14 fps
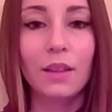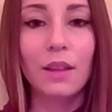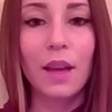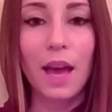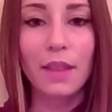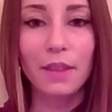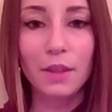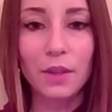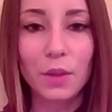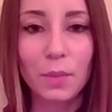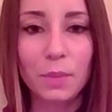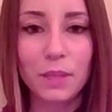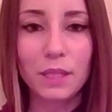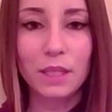Ethical
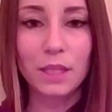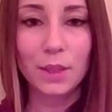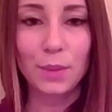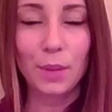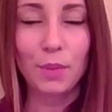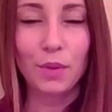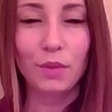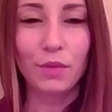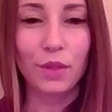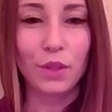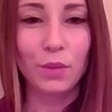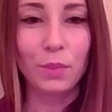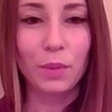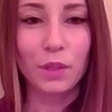business people
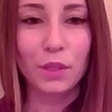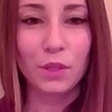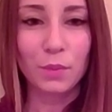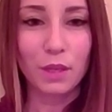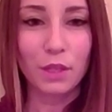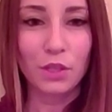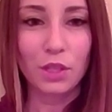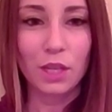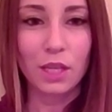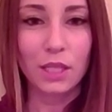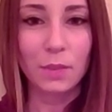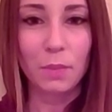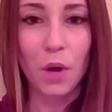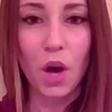view persuasion as a
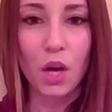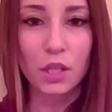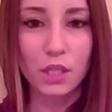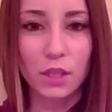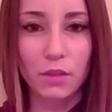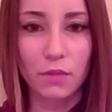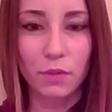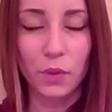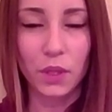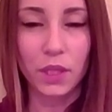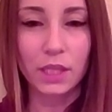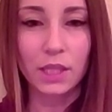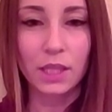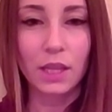positive force,